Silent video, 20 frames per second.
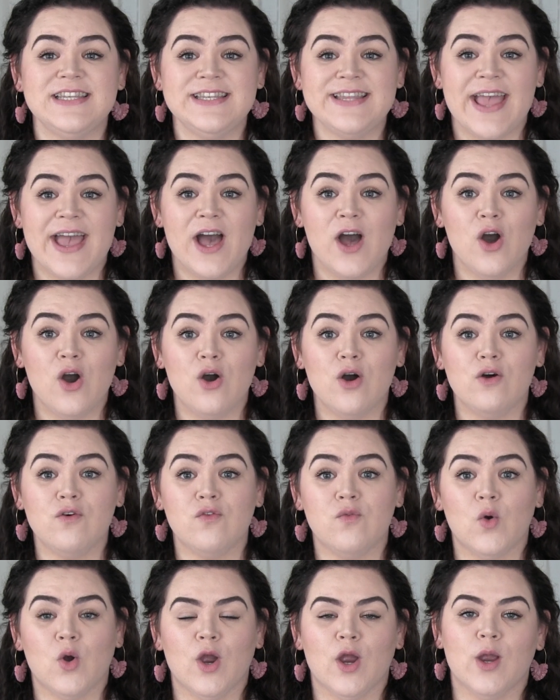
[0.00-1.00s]
Now
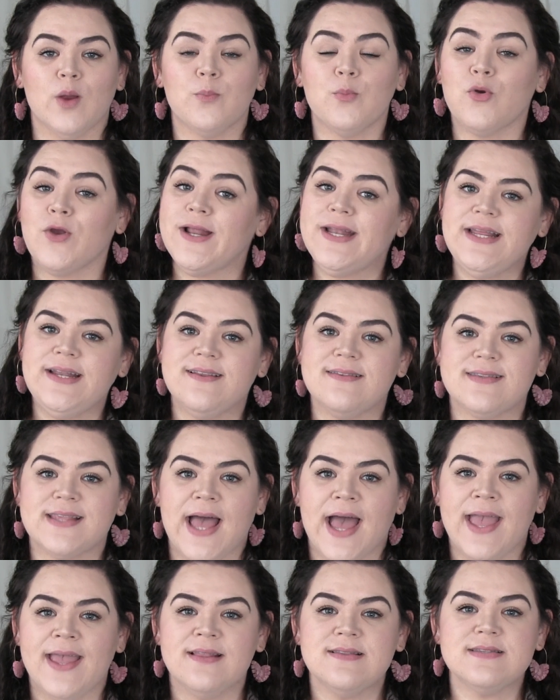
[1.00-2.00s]
for pretty
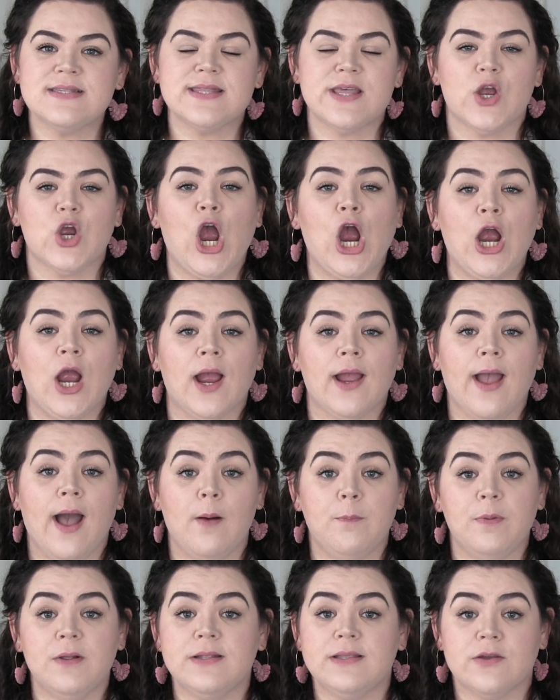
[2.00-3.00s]
designs, there are a
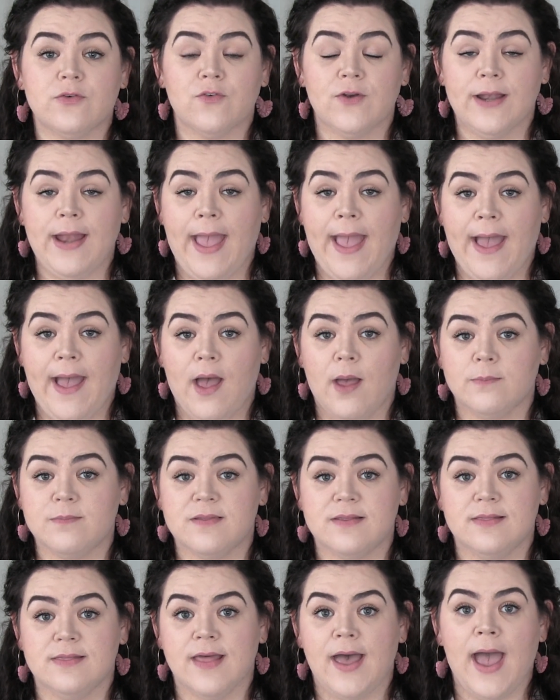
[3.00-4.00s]
couple different
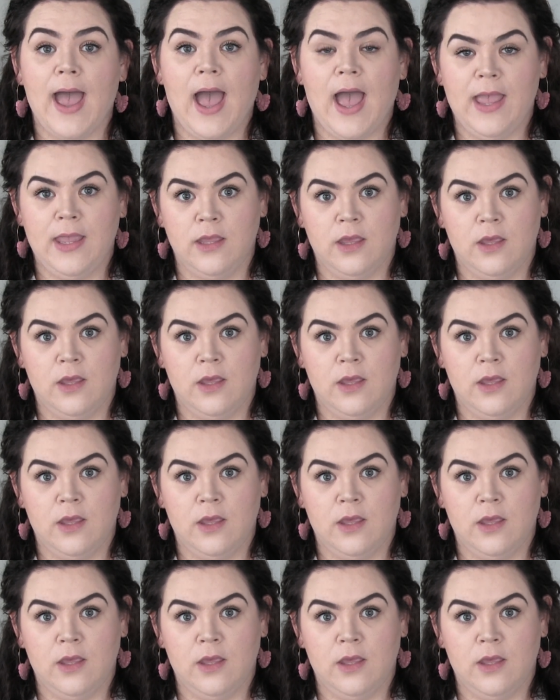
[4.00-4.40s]
apps that I